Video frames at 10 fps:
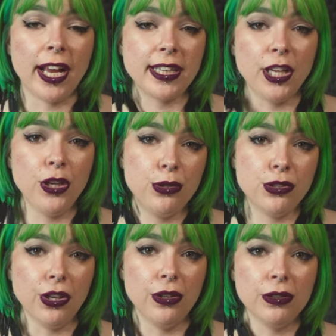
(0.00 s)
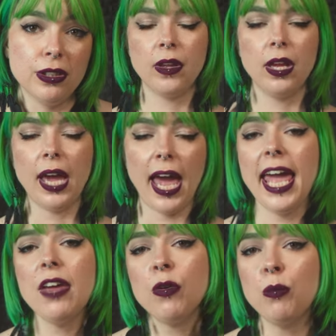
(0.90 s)
like they used to.
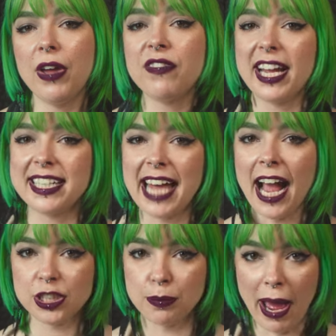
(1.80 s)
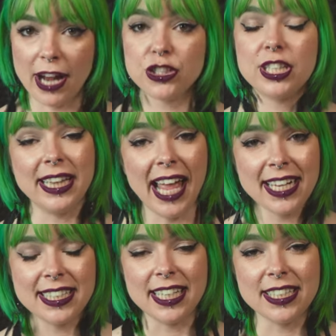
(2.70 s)
Even with exact match
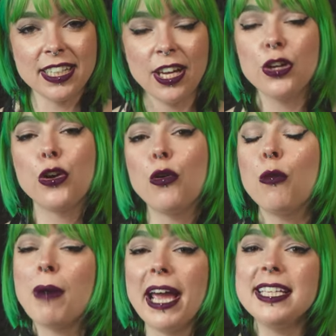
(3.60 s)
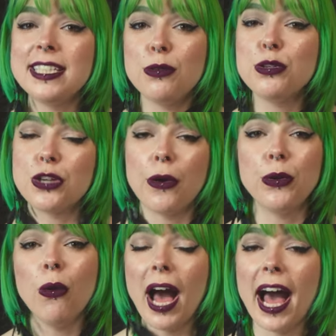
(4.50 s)
selected, Google may still show
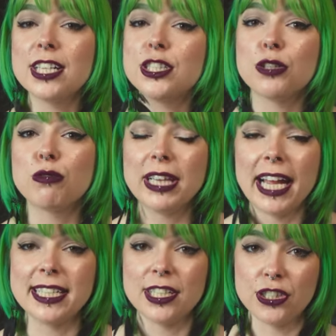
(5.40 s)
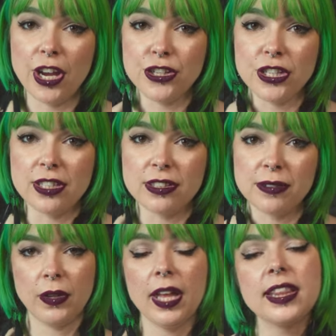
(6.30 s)
your ads to related searches.